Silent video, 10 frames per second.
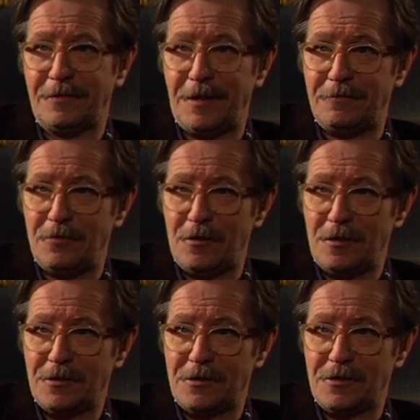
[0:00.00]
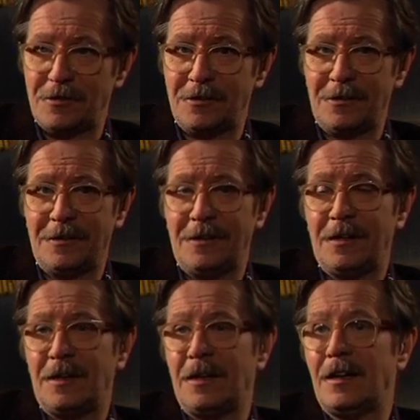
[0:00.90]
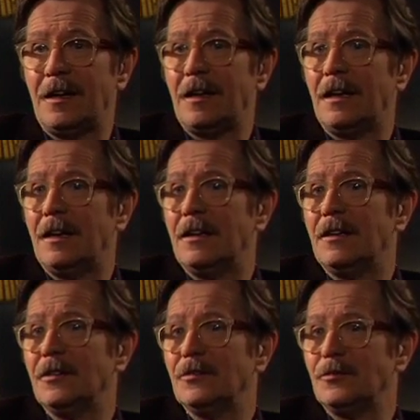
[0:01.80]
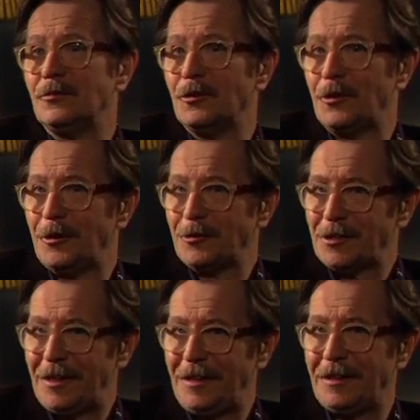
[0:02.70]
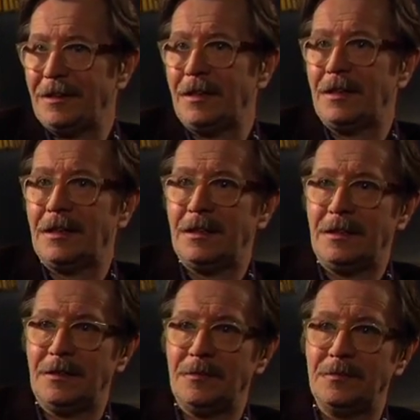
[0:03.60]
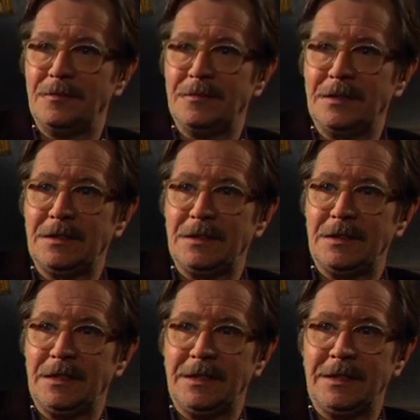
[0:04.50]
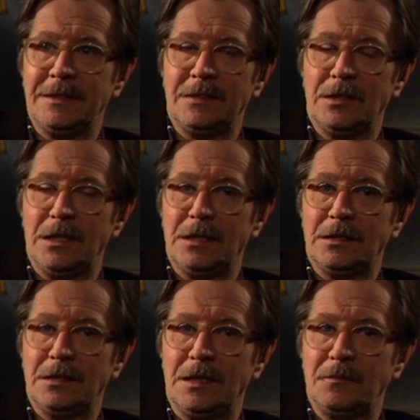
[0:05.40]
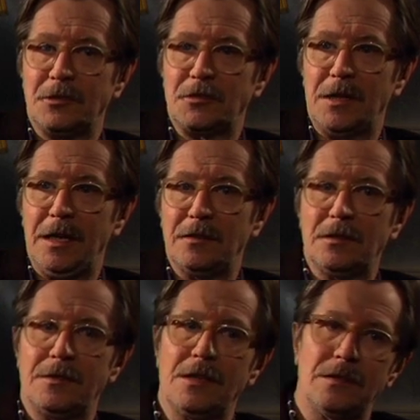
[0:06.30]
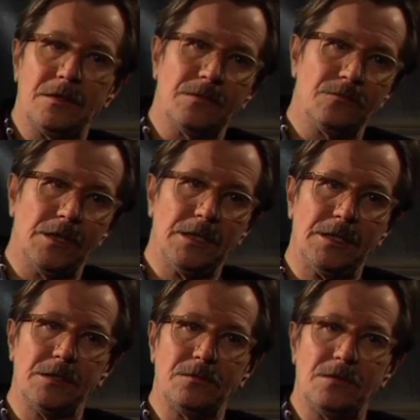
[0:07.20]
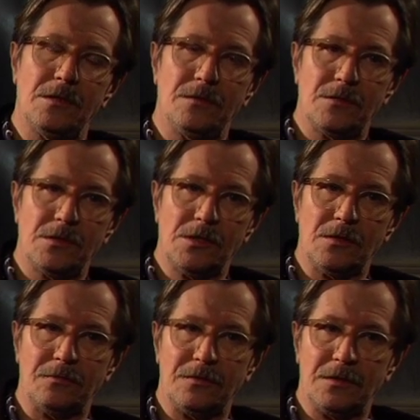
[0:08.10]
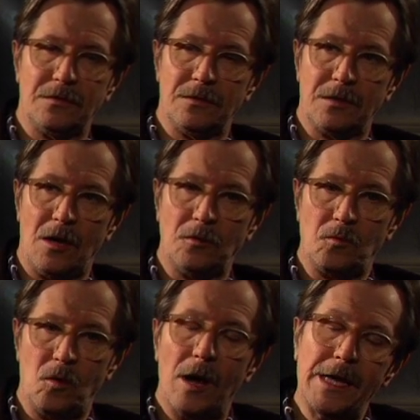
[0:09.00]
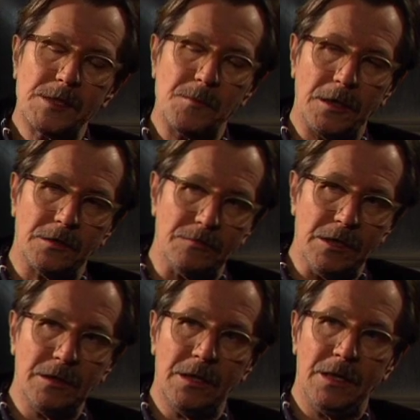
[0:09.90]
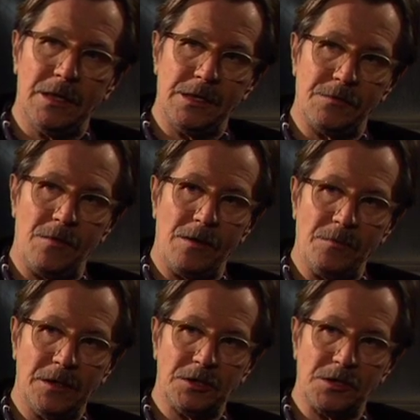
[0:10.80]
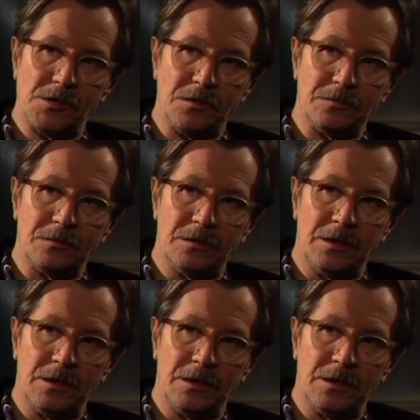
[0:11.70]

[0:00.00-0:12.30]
love lost, uh, loyalty, um, and. Uh, and betrayal, and that, that really the, the, the sort of the Cold War aspect of it is very much a sort of